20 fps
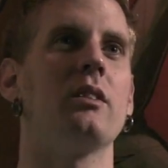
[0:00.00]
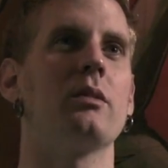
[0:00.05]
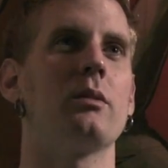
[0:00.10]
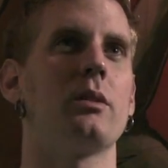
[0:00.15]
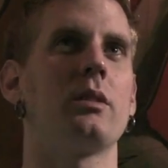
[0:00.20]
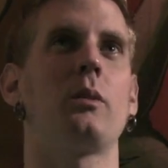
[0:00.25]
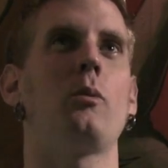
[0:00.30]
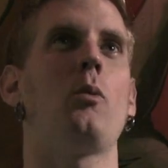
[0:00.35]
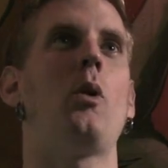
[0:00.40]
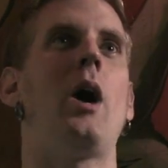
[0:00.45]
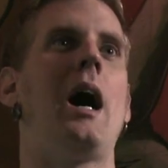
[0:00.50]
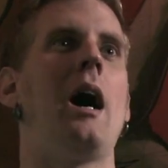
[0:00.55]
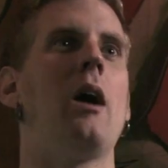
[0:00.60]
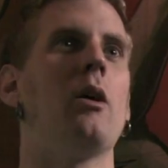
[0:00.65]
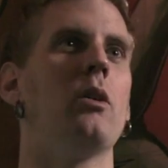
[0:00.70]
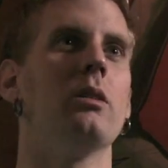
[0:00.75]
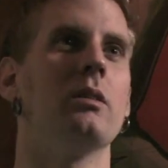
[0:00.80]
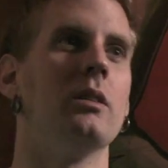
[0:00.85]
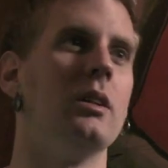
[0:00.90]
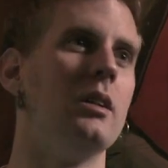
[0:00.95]
You're like,
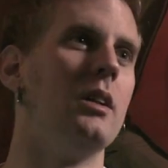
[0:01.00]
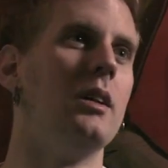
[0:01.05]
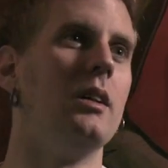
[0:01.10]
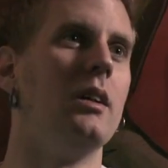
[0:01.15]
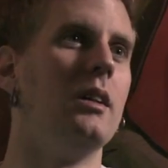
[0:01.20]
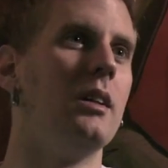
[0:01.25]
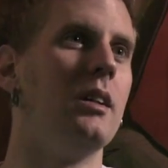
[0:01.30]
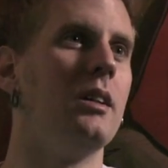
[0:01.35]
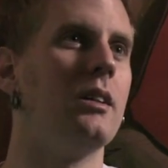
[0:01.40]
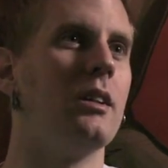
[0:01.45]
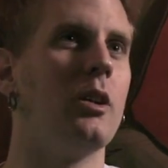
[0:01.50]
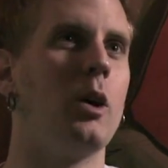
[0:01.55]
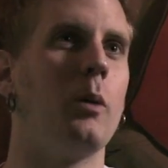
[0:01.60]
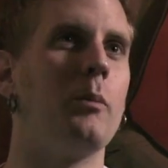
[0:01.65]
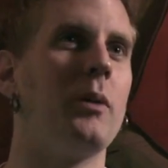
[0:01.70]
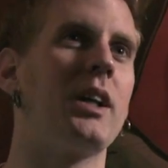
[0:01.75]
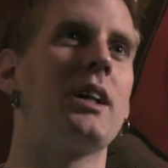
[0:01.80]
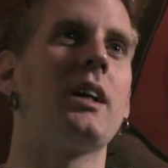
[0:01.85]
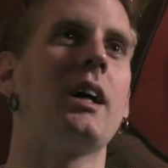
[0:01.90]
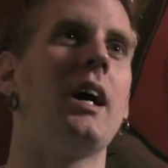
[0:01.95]
wow, you know, oh
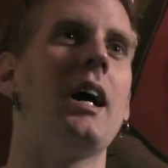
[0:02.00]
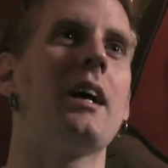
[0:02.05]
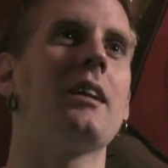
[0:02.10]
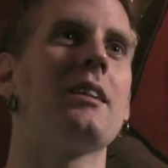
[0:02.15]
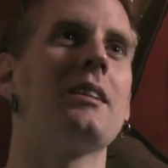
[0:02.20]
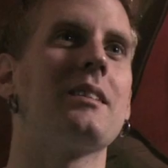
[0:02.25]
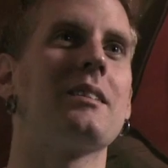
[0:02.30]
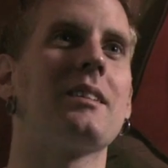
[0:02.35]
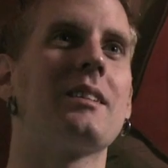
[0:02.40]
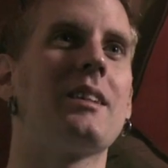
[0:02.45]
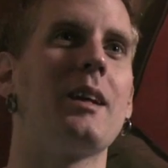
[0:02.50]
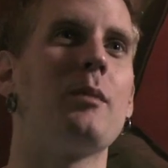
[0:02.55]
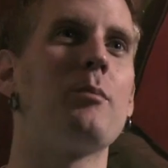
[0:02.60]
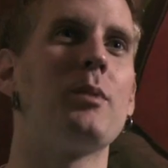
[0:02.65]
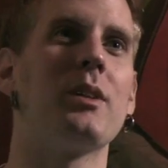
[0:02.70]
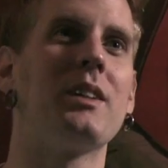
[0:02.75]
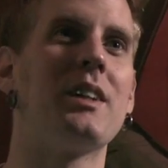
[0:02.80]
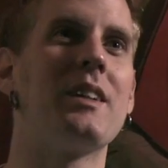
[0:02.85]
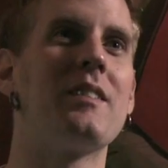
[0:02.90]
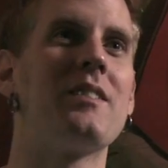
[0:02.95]
my God, I can't
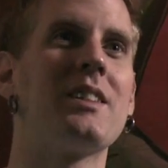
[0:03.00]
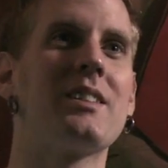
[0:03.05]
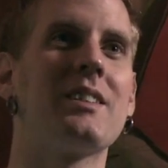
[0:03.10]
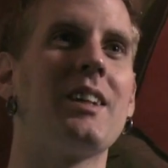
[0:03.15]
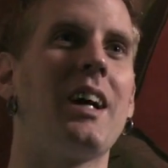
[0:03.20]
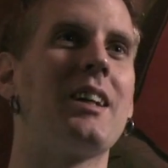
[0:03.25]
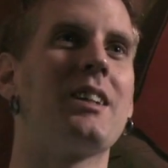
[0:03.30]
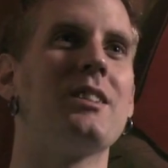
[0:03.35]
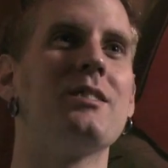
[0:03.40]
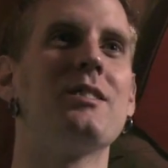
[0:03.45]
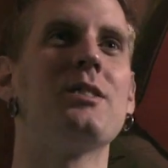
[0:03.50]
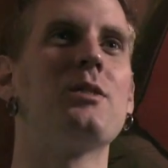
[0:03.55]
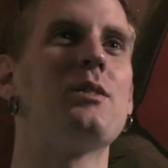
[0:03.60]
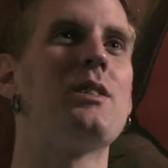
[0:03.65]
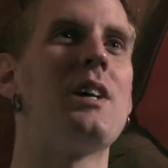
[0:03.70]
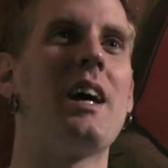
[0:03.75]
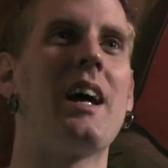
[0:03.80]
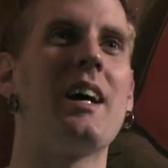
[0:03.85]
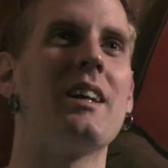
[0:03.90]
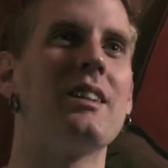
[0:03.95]
believe this guy can do
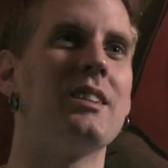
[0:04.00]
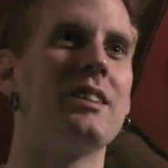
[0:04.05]
that.